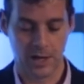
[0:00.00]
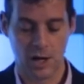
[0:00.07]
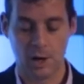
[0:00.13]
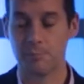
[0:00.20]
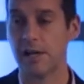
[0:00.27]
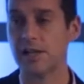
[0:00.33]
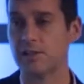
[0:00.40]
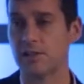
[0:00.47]

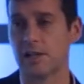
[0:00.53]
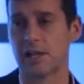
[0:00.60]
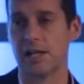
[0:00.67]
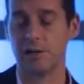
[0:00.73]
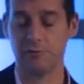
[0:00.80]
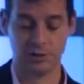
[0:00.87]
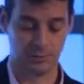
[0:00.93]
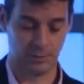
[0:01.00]
And
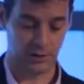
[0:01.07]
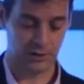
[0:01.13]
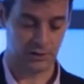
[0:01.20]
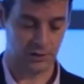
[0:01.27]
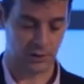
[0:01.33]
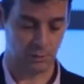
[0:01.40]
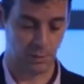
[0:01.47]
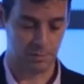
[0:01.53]
basically,
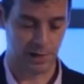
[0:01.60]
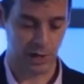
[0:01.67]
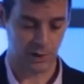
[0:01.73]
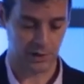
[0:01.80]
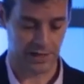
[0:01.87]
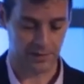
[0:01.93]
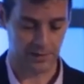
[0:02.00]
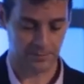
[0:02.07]
respondents were
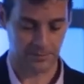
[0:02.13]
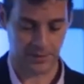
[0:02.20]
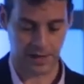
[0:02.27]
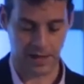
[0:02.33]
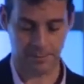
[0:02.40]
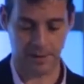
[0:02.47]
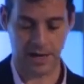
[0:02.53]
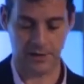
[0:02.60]
blogging
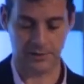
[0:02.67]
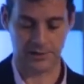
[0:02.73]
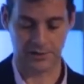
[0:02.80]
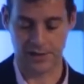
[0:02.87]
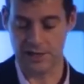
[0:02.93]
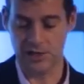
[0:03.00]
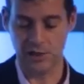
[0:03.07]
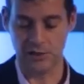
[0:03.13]
about
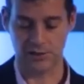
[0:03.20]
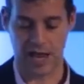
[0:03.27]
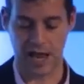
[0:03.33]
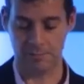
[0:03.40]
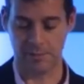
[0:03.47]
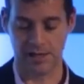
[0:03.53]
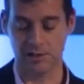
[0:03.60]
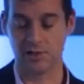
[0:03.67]
their news
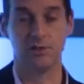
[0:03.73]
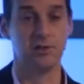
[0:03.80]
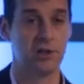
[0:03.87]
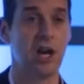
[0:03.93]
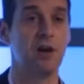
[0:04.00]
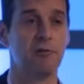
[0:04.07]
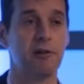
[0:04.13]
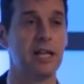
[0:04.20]
habits, and
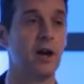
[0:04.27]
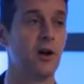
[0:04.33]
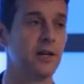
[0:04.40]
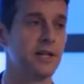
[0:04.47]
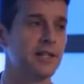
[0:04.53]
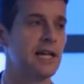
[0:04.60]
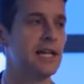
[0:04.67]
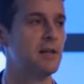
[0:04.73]
generally on a
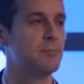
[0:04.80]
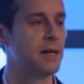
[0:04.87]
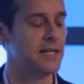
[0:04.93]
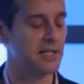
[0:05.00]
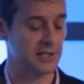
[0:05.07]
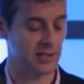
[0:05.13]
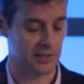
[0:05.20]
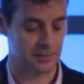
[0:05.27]
daily
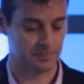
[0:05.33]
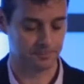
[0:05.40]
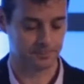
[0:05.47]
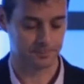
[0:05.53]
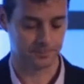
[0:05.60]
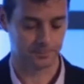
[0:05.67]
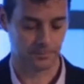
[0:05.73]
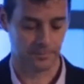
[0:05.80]
basis.
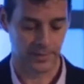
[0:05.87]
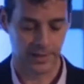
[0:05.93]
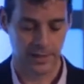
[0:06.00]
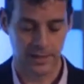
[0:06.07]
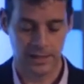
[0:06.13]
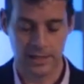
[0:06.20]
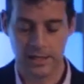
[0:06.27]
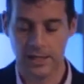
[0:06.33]

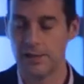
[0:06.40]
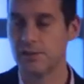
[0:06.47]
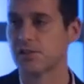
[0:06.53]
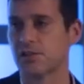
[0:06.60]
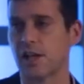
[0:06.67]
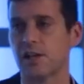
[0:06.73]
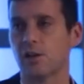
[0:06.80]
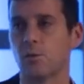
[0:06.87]
In the
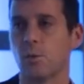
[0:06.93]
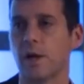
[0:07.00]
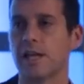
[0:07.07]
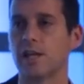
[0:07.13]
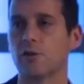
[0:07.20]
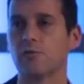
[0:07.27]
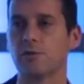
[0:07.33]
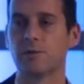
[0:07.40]
second week,
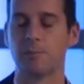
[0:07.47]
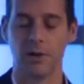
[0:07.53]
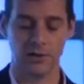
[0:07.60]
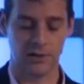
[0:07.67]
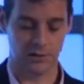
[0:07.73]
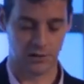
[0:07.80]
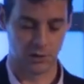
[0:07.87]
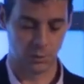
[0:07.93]

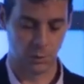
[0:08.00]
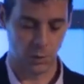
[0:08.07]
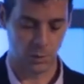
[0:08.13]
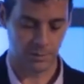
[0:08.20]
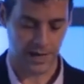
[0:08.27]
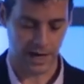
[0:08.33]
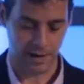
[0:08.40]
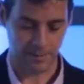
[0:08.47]
respondents had
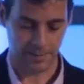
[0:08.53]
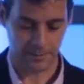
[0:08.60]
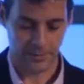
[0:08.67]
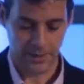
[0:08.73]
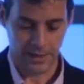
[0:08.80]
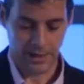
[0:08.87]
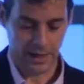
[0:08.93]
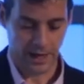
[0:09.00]
warmed up,
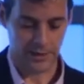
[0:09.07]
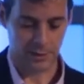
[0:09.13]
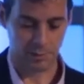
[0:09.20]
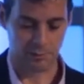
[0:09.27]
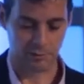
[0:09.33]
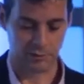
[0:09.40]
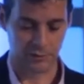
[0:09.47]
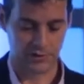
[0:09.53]
and they were
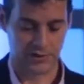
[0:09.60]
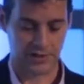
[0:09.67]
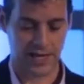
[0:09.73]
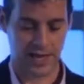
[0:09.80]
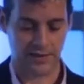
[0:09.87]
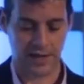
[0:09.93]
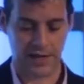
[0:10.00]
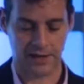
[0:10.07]
brought
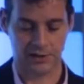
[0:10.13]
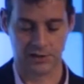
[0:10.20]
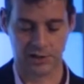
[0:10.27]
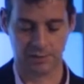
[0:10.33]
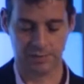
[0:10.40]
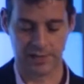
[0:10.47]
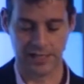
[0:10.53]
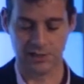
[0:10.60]
together to
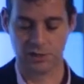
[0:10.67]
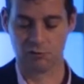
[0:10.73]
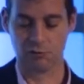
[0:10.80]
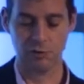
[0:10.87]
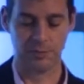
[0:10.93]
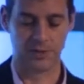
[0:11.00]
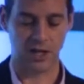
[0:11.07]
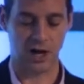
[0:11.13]
complete
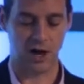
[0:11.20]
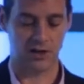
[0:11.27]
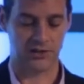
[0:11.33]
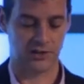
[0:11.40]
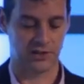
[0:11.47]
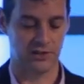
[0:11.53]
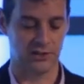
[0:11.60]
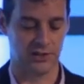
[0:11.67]
group
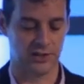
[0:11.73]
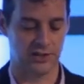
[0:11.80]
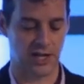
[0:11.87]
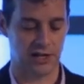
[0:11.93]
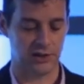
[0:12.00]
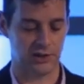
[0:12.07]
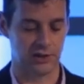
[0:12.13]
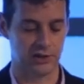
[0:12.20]
tasks and
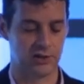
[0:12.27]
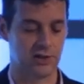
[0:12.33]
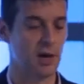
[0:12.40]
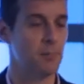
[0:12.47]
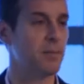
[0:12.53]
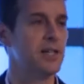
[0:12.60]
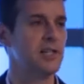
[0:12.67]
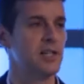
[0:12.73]
discussions.
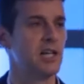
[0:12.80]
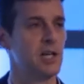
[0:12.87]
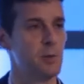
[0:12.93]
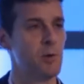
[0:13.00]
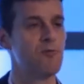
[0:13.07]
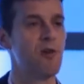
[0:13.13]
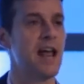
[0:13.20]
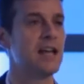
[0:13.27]
And basically,
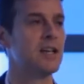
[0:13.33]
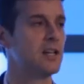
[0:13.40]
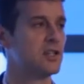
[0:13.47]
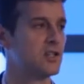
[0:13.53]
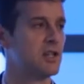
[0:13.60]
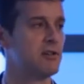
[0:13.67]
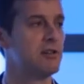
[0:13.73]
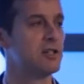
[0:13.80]
we ran a
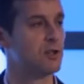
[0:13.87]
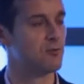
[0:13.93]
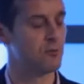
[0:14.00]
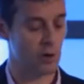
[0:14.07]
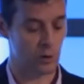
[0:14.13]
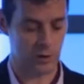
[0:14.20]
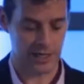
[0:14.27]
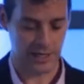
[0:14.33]
series of
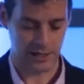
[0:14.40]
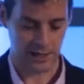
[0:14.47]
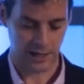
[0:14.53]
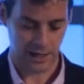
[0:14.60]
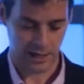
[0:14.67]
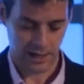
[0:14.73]
rolling